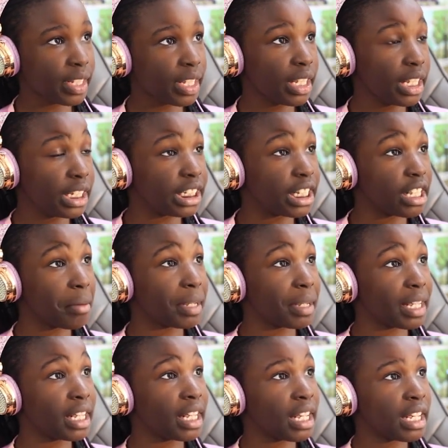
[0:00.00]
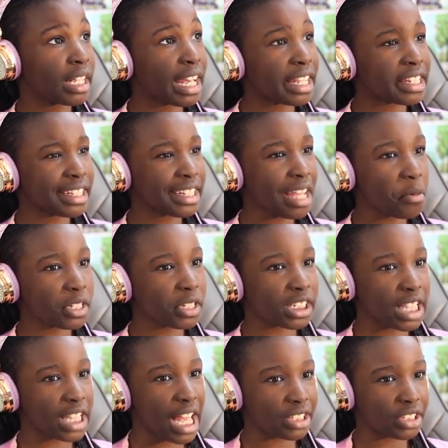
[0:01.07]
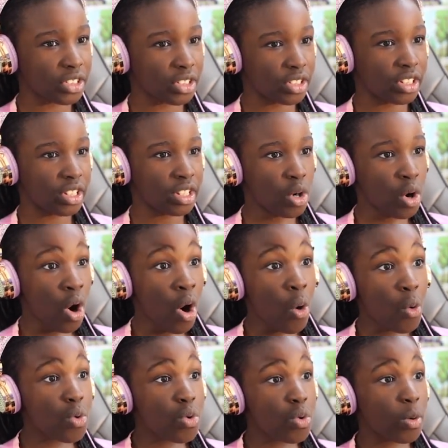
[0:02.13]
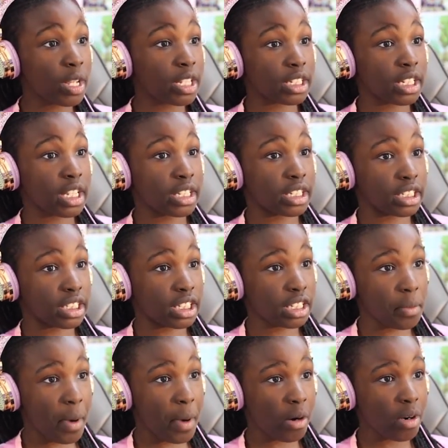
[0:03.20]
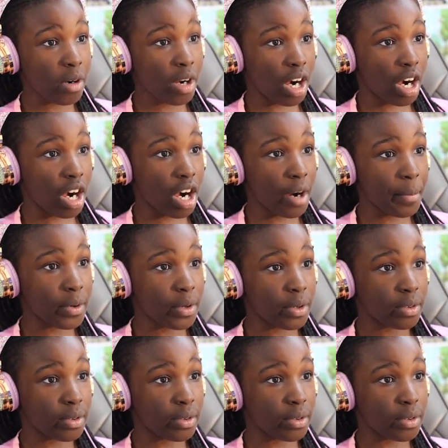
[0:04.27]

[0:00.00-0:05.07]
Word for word: Is he coming? Yeah, I think that one's Lester. Ooh, what's this? Is this a power up?